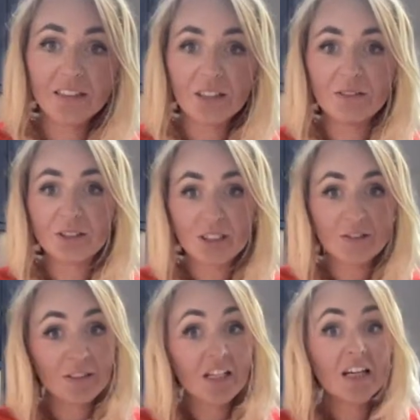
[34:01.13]
to your
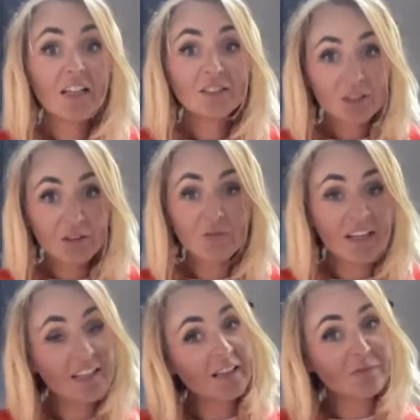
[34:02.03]
insurance, you've
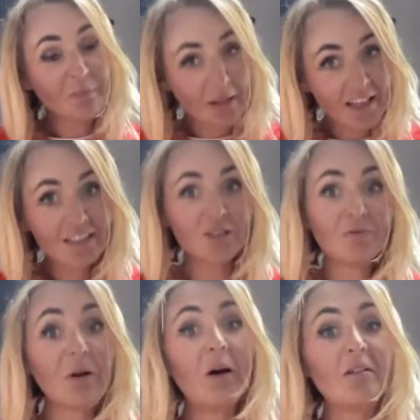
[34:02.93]
then admitted
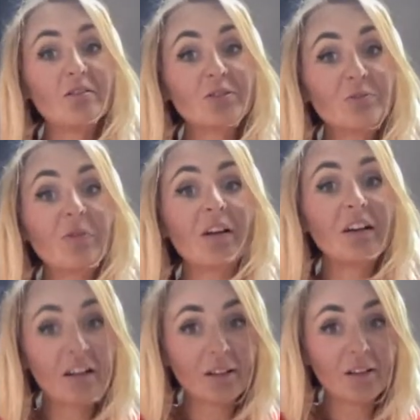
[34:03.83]
you've got something
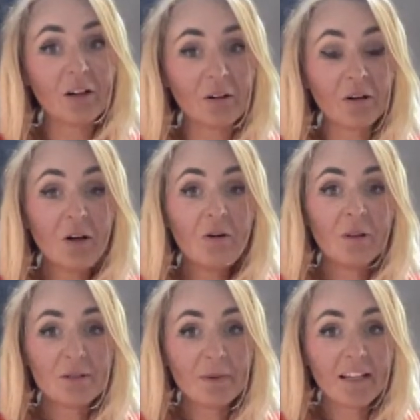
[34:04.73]
going on,
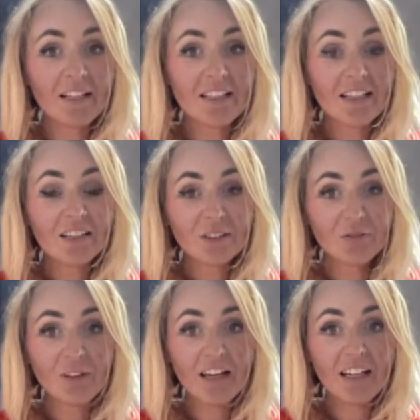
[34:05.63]
which means
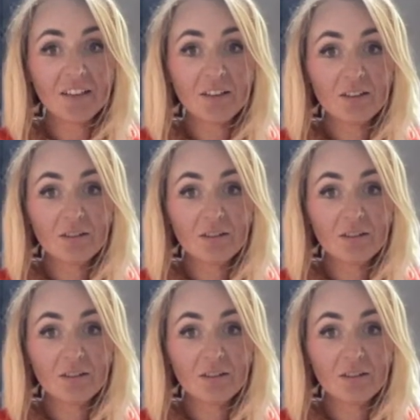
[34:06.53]
you've then